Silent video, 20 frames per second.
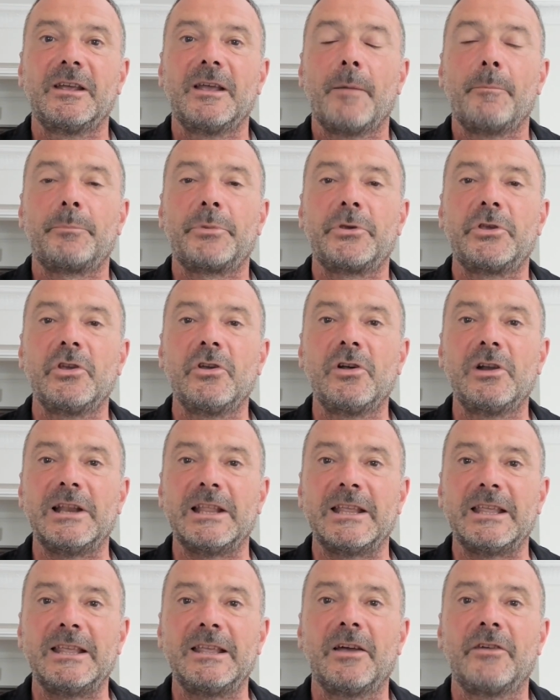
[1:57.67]

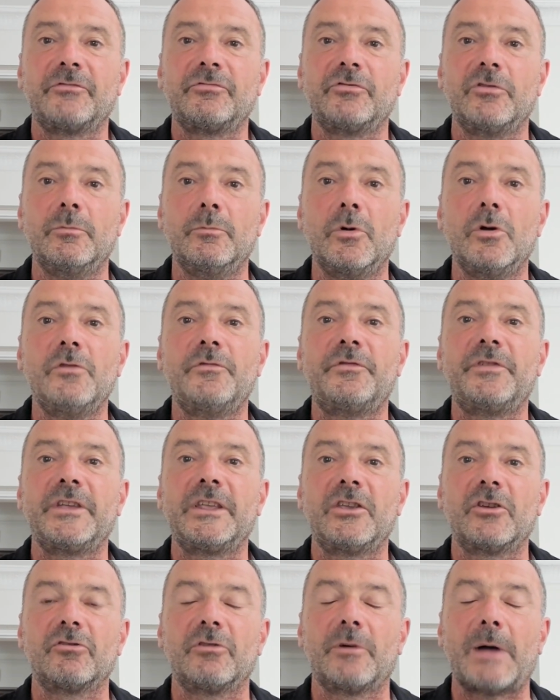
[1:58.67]
purely through moving
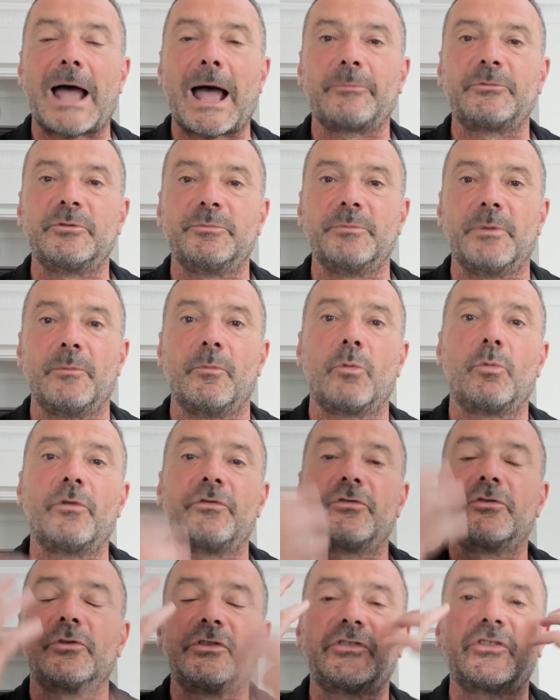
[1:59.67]
your abdomen with
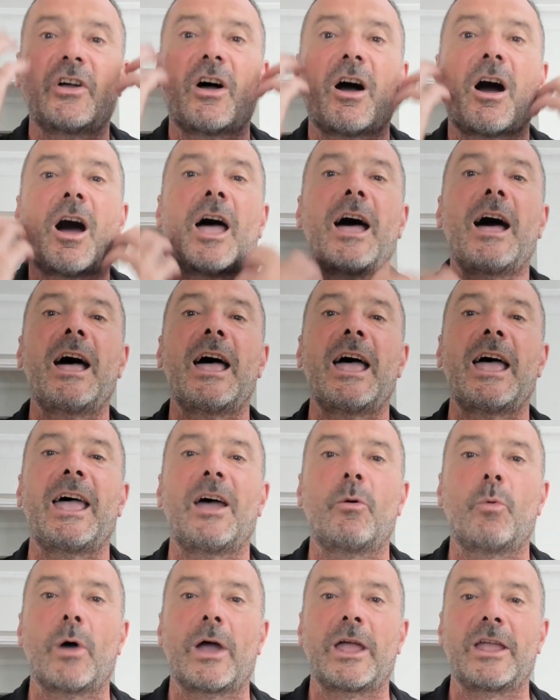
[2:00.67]
your entire
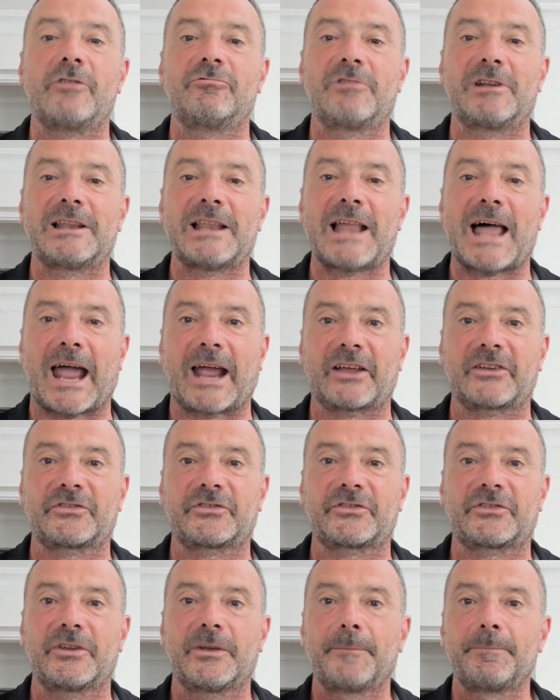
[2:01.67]
airway
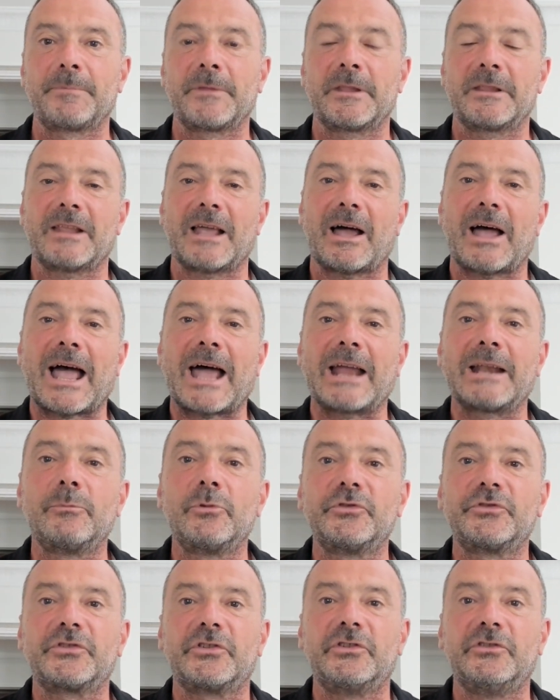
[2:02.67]
relaxed. Now,
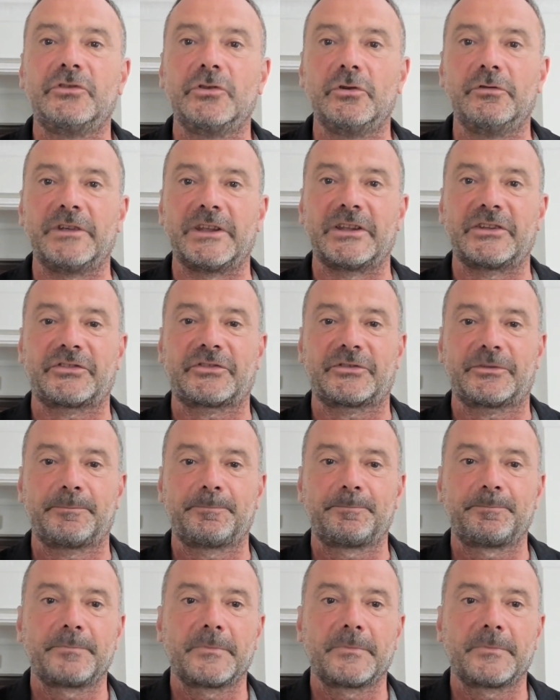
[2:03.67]
animals can do this.